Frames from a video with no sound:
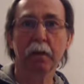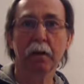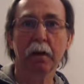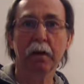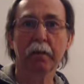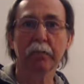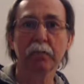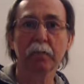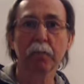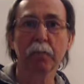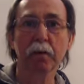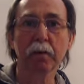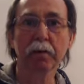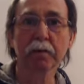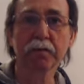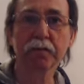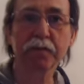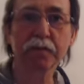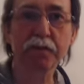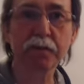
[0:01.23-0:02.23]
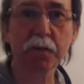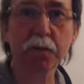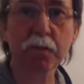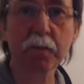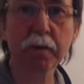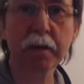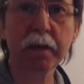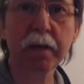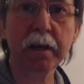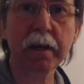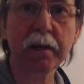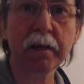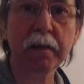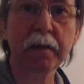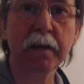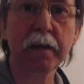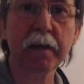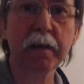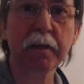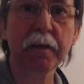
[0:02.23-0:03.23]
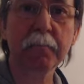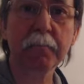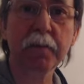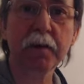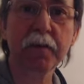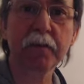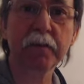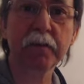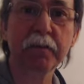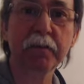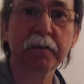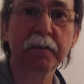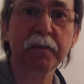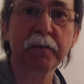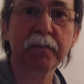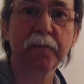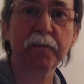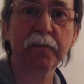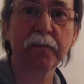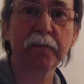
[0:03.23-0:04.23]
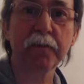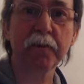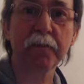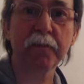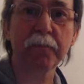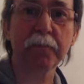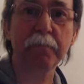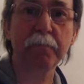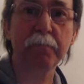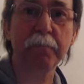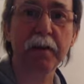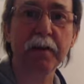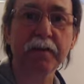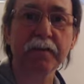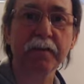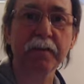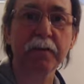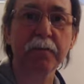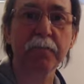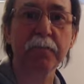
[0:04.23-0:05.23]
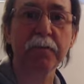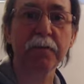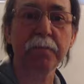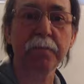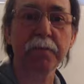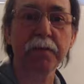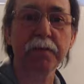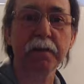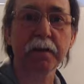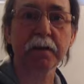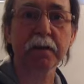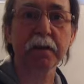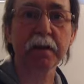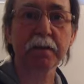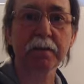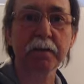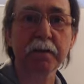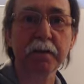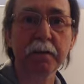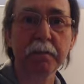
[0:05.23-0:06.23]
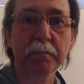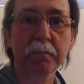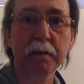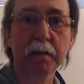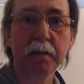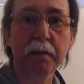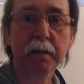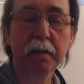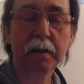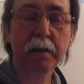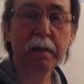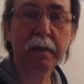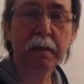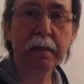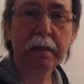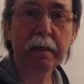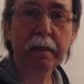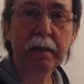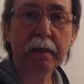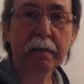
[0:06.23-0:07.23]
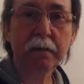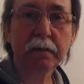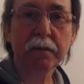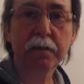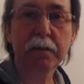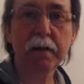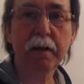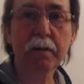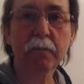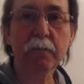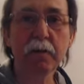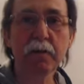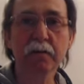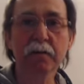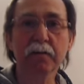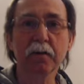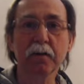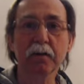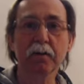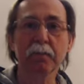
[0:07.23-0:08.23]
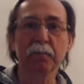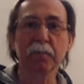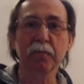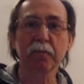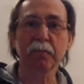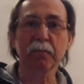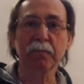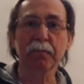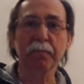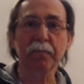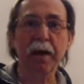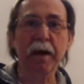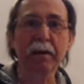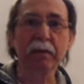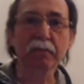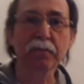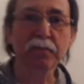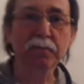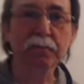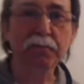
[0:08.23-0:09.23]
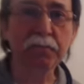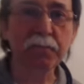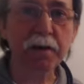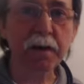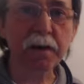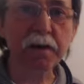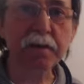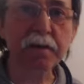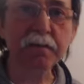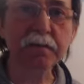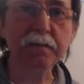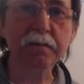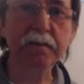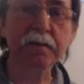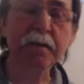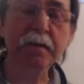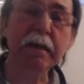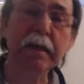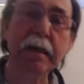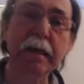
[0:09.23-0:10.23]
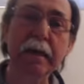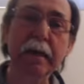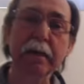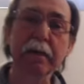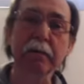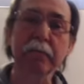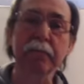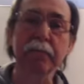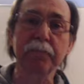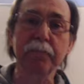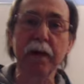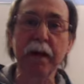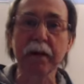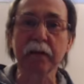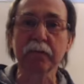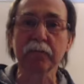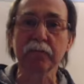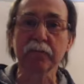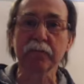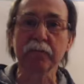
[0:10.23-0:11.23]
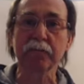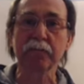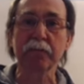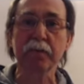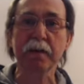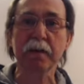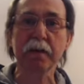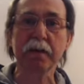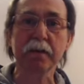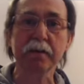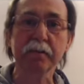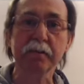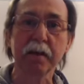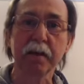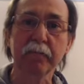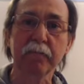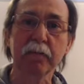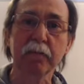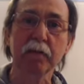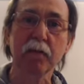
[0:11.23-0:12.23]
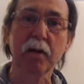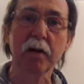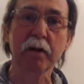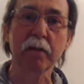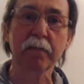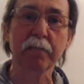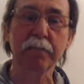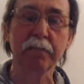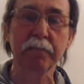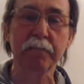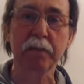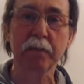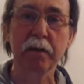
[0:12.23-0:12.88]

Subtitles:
Hi everyone, it's Joe again, and I'm here to give you another basic arithmetic lesson. Today I want to talk about factor trees, and factor trees have a lot of,